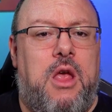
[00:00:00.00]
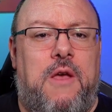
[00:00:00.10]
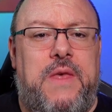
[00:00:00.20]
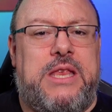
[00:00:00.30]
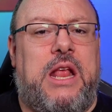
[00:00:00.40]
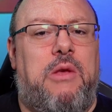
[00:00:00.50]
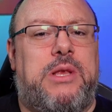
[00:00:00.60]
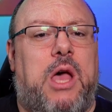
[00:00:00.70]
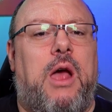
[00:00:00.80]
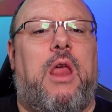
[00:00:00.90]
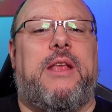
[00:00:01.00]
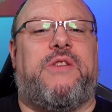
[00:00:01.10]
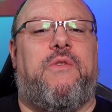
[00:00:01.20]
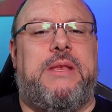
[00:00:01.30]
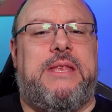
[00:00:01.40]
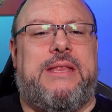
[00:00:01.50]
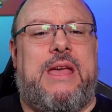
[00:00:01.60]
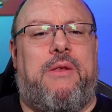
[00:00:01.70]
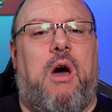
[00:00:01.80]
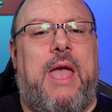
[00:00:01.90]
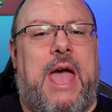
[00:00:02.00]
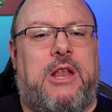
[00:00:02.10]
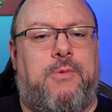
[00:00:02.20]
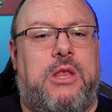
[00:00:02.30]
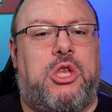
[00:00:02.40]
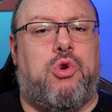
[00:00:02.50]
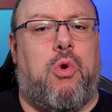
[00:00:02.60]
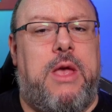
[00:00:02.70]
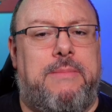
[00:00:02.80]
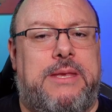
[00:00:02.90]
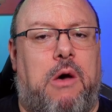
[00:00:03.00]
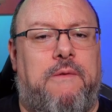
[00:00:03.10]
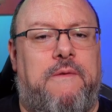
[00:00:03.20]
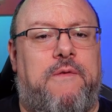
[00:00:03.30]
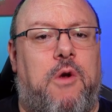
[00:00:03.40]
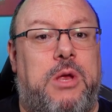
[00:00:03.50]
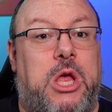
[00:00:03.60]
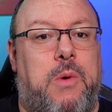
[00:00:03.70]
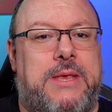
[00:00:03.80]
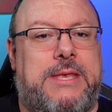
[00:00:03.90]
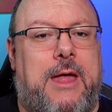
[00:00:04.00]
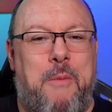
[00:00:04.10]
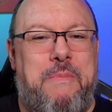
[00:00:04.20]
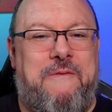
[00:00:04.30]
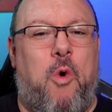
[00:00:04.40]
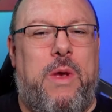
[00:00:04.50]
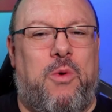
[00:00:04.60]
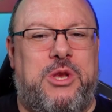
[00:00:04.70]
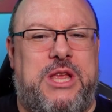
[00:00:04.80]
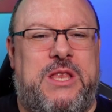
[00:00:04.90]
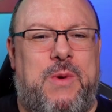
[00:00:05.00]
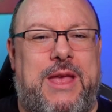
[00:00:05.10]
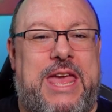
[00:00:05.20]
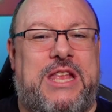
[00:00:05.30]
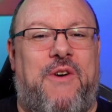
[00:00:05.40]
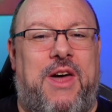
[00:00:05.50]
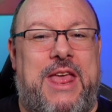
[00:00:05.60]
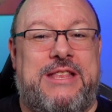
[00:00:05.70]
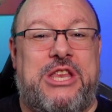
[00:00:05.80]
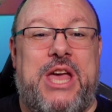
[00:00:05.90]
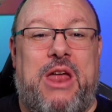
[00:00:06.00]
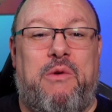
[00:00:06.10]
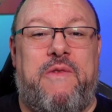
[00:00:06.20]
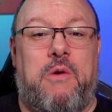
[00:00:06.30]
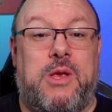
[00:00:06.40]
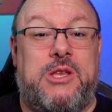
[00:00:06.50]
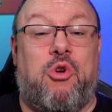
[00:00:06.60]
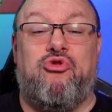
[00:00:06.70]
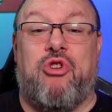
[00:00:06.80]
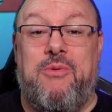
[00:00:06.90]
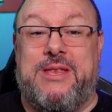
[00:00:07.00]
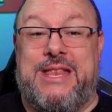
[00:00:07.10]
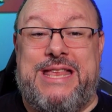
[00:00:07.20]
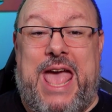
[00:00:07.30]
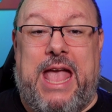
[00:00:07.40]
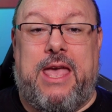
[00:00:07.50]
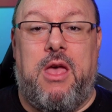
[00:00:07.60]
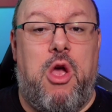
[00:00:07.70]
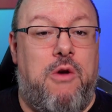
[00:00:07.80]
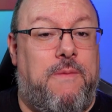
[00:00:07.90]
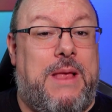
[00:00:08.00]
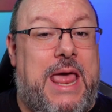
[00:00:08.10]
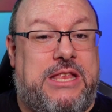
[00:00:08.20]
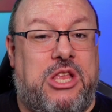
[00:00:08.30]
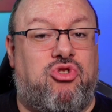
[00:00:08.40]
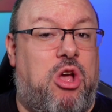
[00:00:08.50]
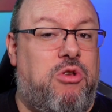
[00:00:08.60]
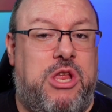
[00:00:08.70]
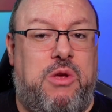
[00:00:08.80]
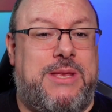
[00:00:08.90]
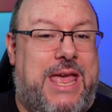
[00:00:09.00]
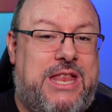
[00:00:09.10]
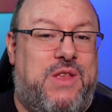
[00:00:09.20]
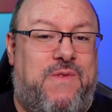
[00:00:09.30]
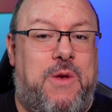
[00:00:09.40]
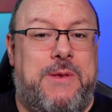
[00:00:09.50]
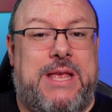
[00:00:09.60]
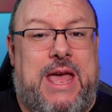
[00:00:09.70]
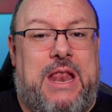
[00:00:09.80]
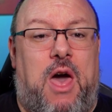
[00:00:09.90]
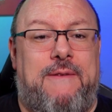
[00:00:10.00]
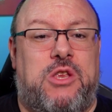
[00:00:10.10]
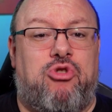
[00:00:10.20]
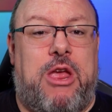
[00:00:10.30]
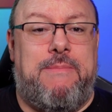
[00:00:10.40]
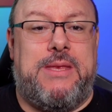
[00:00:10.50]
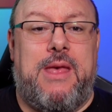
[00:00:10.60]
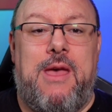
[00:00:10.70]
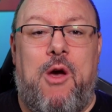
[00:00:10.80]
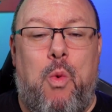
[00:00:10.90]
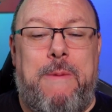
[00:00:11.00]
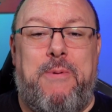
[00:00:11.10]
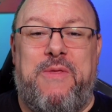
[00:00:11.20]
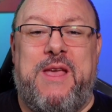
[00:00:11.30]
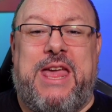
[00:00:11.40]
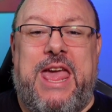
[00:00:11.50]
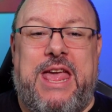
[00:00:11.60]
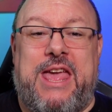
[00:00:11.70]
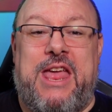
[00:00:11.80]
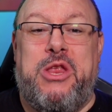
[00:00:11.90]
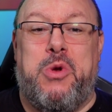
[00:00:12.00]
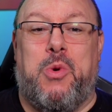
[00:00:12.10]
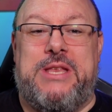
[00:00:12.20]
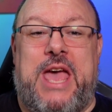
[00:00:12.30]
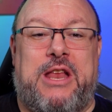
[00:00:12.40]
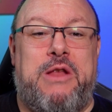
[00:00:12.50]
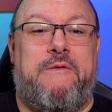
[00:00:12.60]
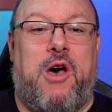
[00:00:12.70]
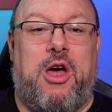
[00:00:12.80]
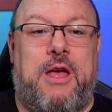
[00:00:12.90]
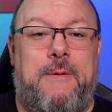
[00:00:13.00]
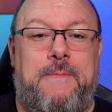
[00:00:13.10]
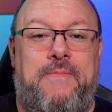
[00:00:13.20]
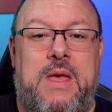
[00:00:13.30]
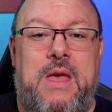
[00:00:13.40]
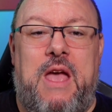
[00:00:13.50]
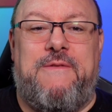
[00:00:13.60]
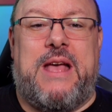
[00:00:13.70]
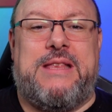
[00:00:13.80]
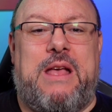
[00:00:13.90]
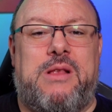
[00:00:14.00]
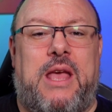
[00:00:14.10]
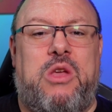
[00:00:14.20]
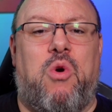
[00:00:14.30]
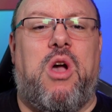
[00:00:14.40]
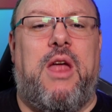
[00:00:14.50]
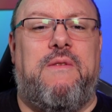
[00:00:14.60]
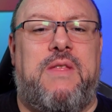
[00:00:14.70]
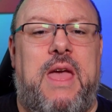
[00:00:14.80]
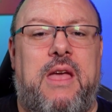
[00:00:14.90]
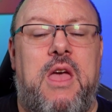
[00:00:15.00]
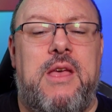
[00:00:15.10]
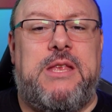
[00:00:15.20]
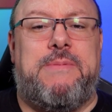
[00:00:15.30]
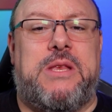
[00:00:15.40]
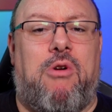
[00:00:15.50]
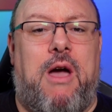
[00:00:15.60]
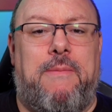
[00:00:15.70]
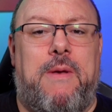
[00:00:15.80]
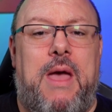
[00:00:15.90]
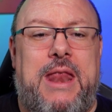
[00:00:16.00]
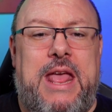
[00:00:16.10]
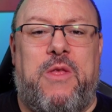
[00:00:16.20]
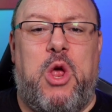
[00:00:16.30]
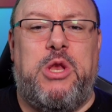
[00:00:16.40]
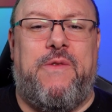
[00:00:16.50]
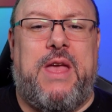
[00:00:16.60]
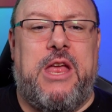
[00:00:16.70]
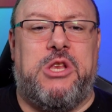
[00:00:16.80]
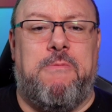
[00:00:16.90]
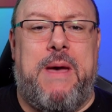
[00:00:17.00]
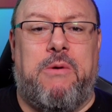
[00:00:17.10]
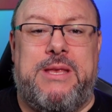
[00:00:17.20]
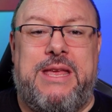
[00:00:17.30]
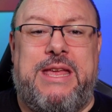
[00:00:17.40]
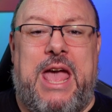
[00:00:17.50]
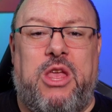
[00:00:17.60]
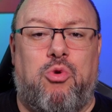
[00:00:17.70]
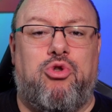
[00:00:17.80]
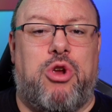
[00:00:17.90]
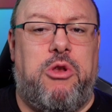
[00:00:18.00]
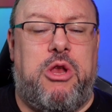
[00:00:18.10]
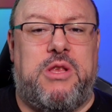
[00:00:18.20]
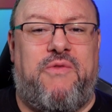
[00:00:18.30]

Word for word: This includes highlights from a sit down I had with Troy himself from QSL. Before we launch into it, Geeksvana is a channel focused on drones and tech. From the latest drone news, interviews, and live streams, we put the geek in your tech nirvana. If that sounds like your kind of thing, subscribe and hit the notification bell to get your drone news